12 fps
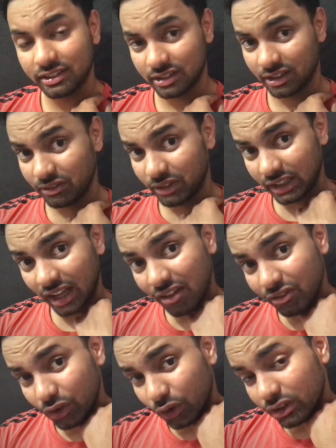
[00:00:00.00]
what
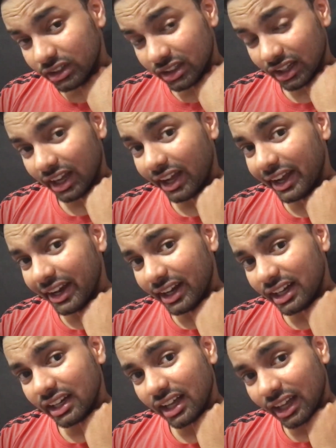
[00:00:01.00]
I've got,
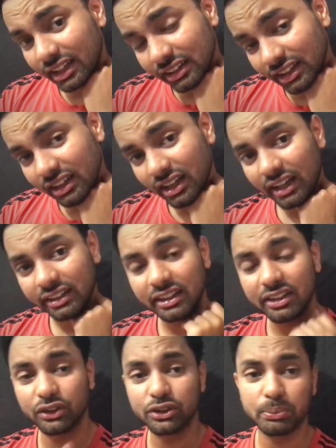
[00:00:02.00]
and I think I
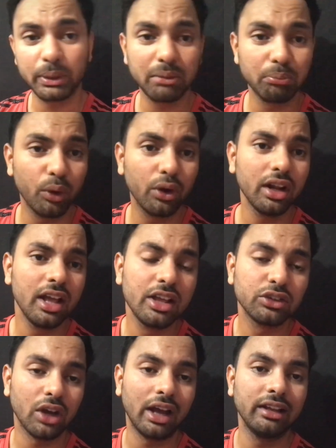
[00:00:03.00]
need to speak more,
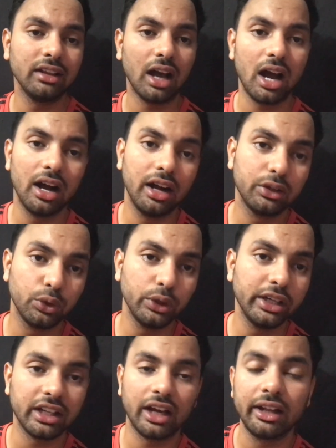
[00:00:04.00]
so I'll do
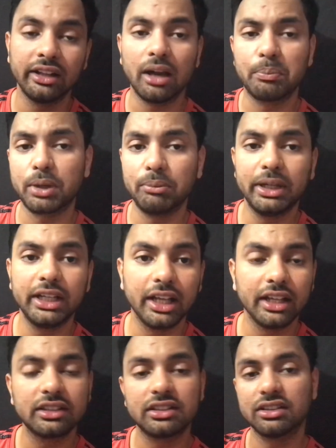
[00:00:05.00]
it in upcoming
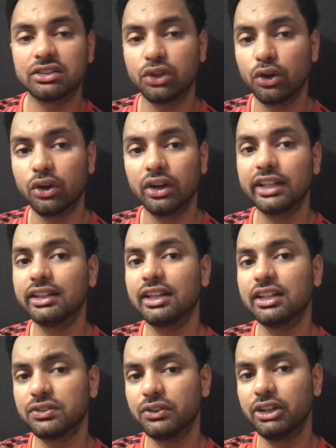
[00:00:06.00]
days. So in
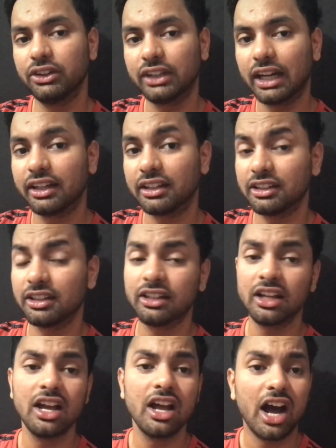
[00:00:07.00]
this video, that is it.
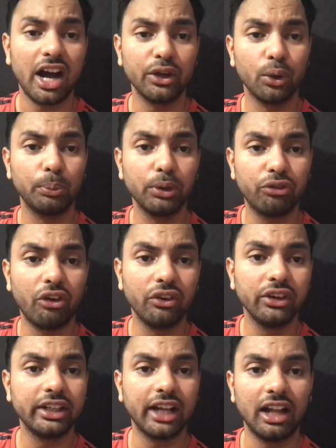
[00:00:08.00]
I hope you
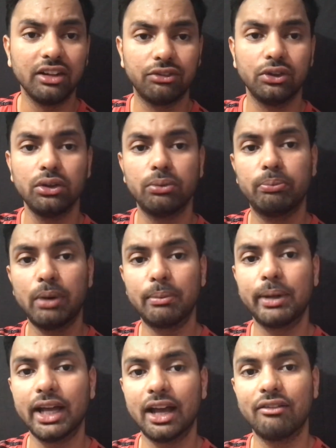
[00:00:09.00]
found it helpful. Bye
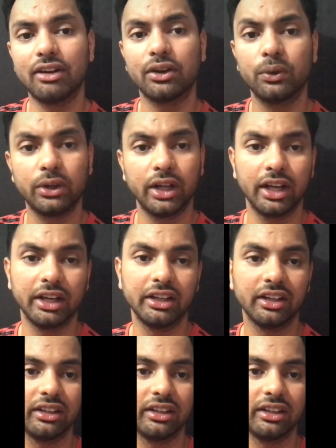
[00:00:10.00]
bye, have a good day.